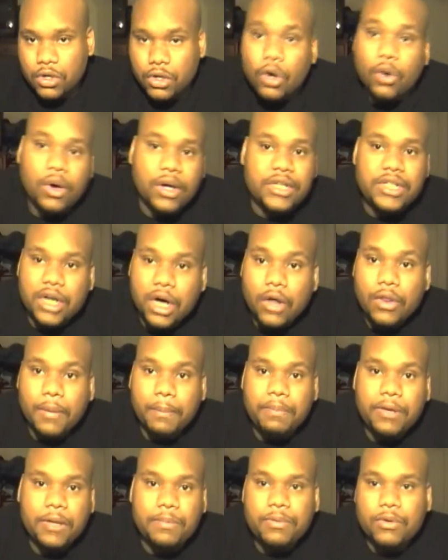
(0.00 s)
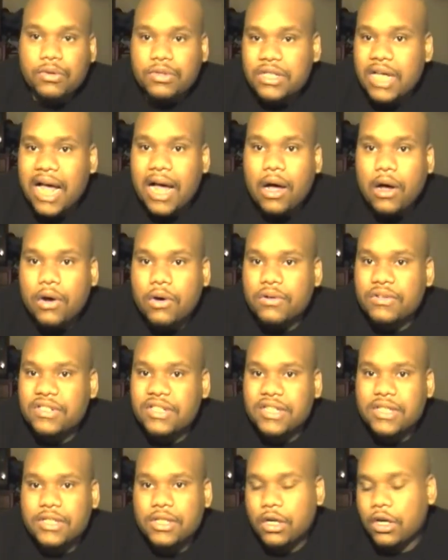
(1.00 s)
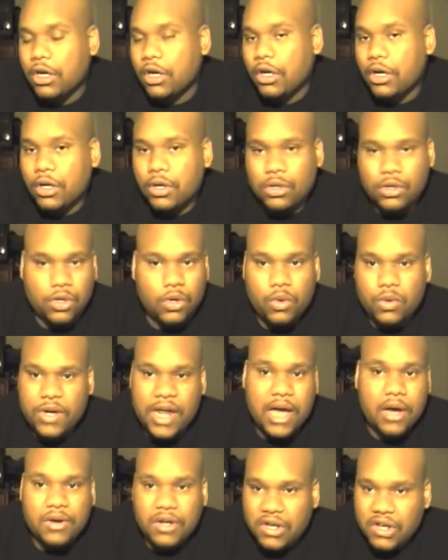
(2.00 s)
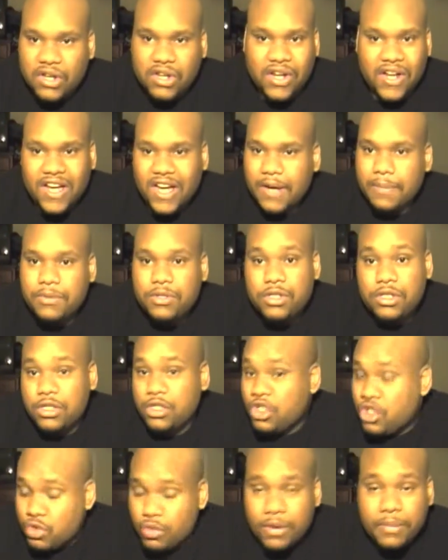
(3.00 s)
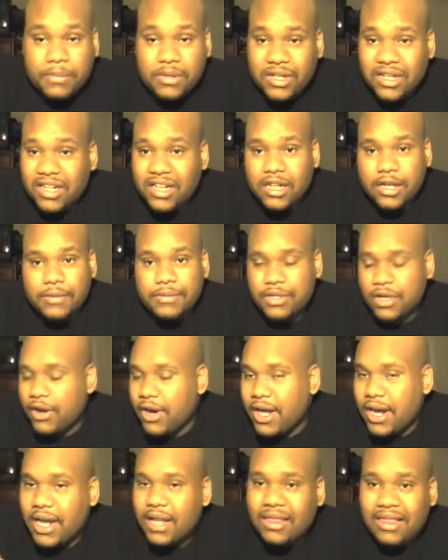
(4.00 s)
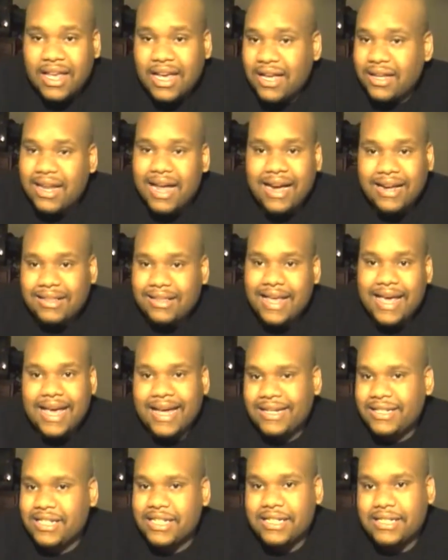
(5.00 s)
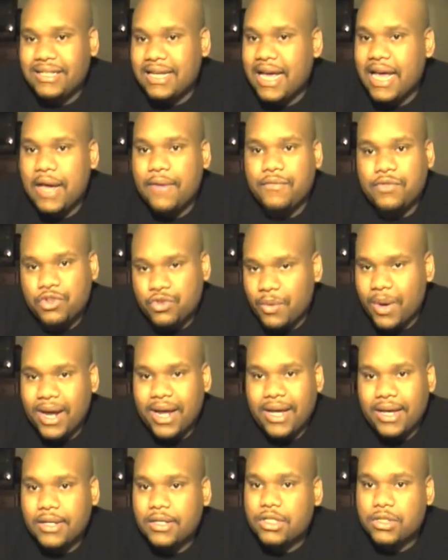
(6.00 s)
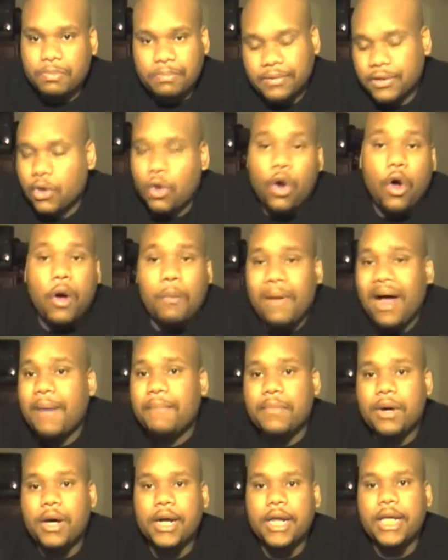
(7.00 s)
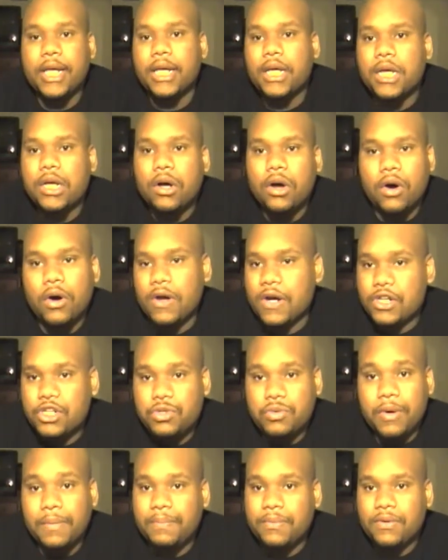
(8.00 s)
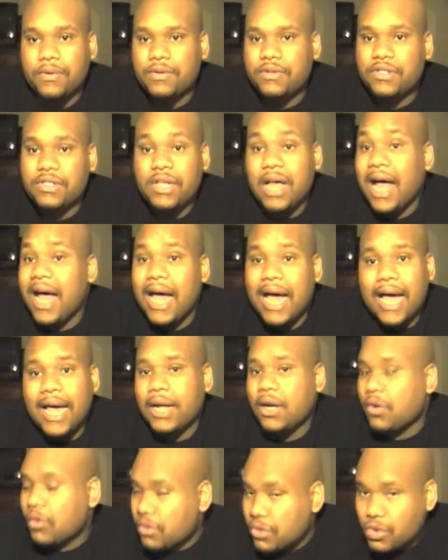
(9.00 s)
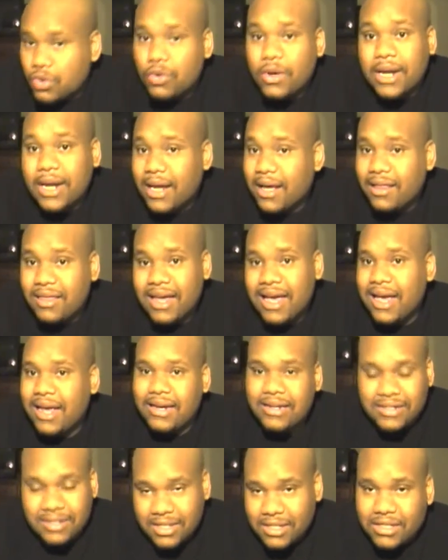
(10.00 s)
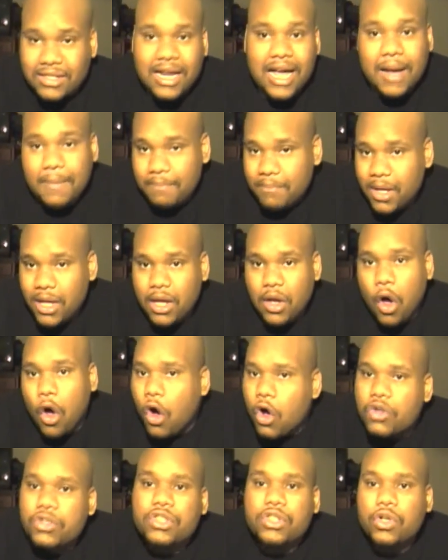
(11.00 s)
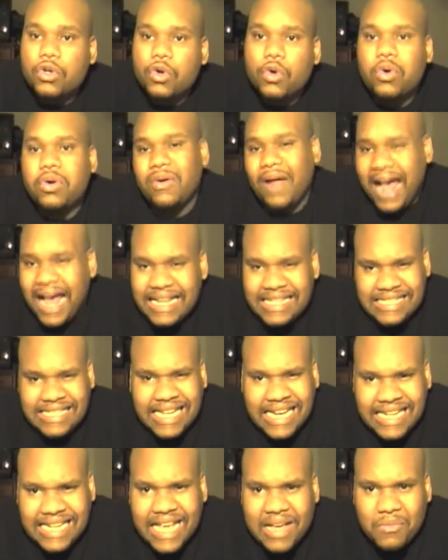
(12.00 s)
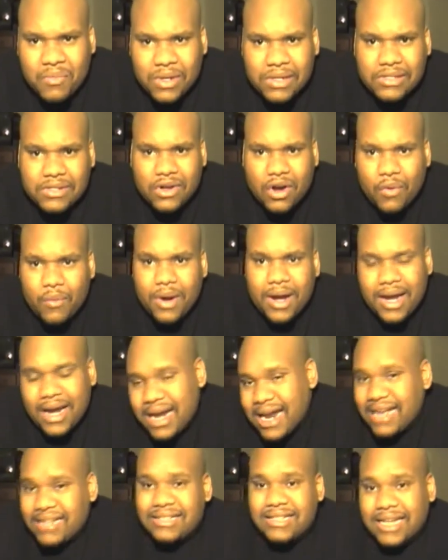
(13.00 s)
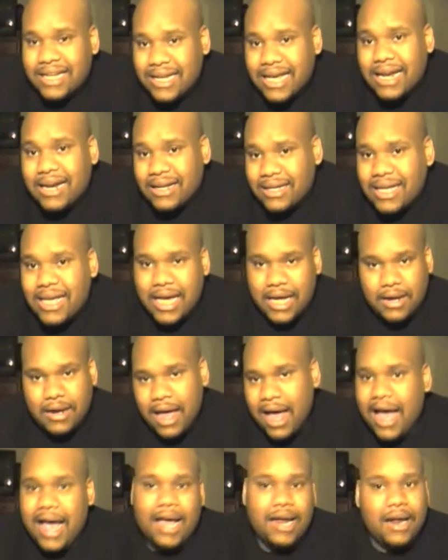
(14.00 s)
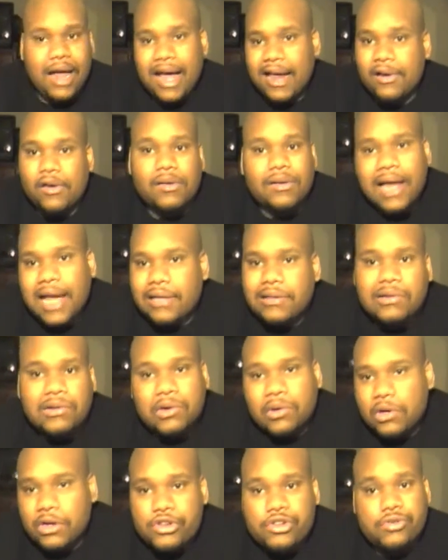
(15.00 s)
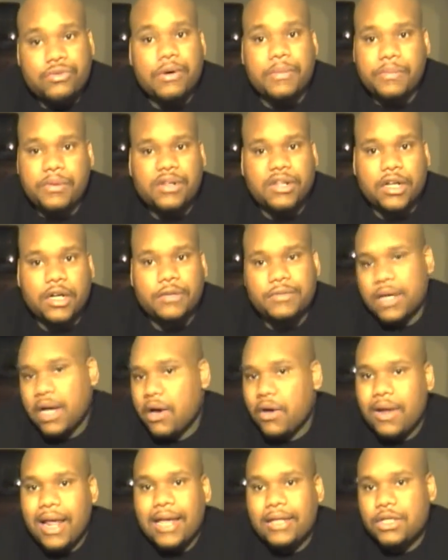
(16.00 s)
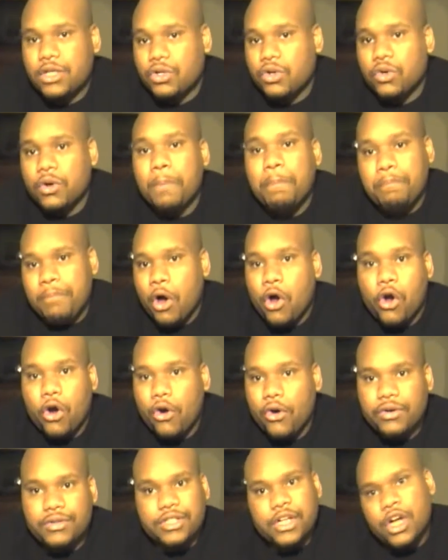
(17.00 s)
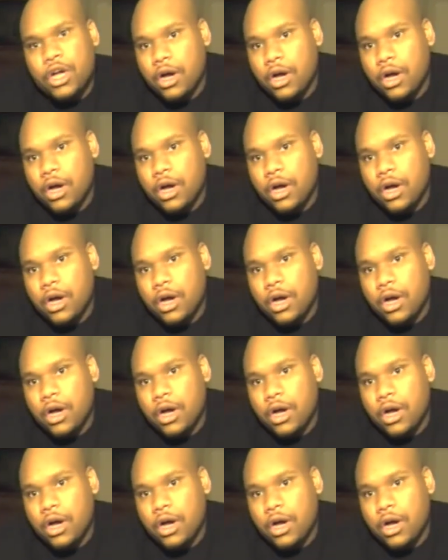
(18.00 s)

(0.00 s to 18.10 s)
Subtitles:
go into other people's houses or going down to clubs, strip clubs, or anything like that just to have drinks, blow all my money on the strippers. I don't do any of that. It's just not me. Also, I said that once already and I said that again. I don't like to go to strip clubs. I don't like to go to bars